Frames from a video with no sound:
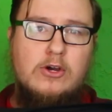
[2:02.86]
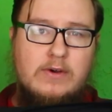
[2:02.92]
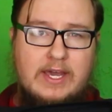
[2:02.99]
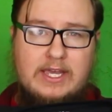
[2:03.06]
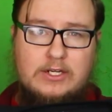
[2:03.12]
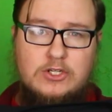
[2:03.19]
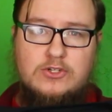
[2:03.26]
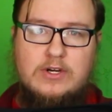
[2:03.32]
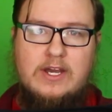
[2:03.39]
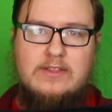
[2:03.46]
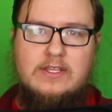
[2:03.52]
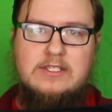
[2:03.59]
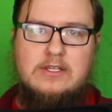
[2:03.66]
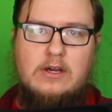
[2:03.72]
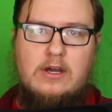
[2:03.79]
go ahead and try
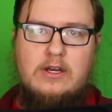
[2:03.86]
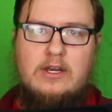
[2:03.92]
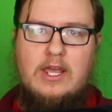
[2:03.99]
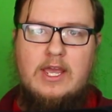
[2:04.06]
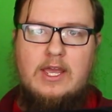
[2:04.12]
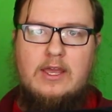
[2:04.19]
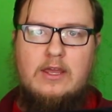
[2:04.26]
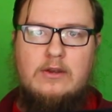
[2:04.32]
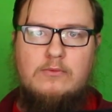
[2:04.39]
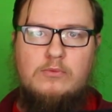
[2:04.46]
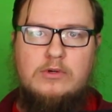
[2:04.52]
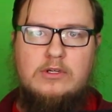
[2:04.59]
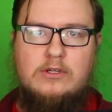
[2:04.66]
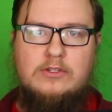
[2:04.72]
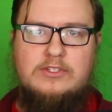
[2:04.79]
this on and
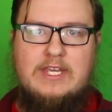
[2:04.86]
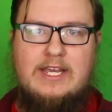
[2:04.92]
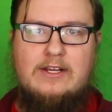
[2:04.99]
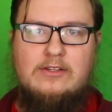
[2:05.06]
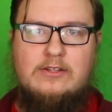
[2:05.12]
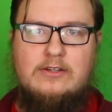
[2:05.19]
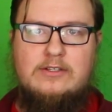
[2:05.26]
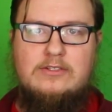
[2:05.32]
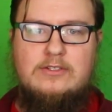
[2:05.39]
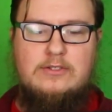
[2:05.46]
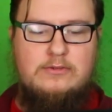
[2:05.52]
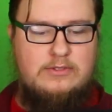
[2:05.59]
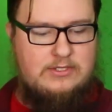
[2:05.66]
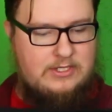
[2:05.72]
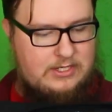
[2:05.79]
we'll take a look
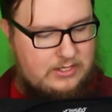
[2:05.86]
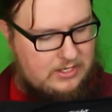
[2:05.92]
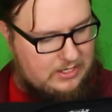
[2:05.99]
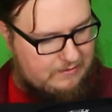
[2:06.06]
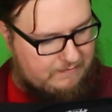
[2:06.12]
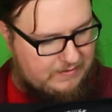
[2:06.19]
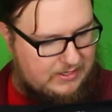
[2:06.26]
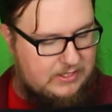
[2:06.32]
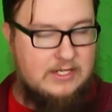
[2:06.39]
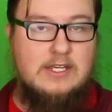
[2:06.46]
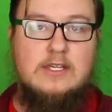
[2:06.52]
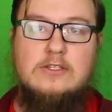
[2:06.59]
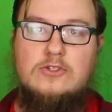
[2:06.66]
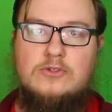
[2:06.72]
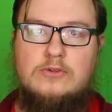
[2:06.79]
to see if it
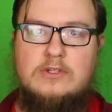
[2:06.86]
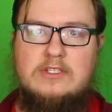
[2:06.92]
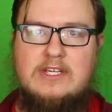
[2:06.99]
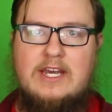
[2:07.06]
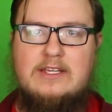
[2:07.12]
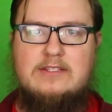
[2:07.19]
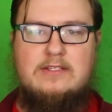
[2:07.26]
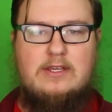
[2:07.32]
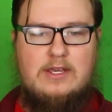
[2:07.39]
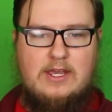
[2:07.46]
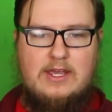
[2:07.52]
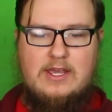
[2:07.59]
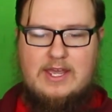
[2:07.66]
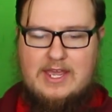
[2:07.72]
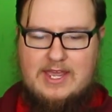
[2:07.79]
is true to size.
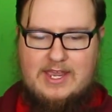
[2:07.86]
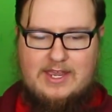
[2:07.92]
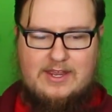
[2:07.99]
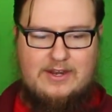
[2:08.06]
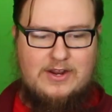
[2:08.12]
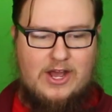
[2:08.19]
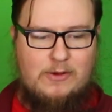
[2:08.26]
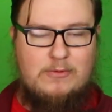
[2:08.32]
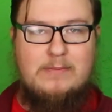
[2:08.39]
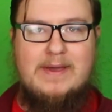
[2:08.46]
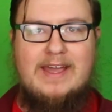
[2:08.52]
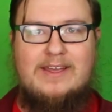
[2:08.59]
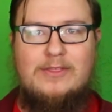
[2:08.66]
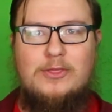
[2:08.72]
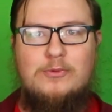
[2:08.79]
And I'll be
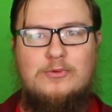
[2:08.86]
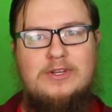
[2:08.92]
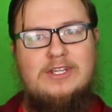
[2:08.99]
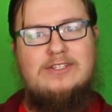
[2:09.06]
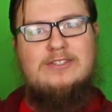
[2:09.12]
back in three,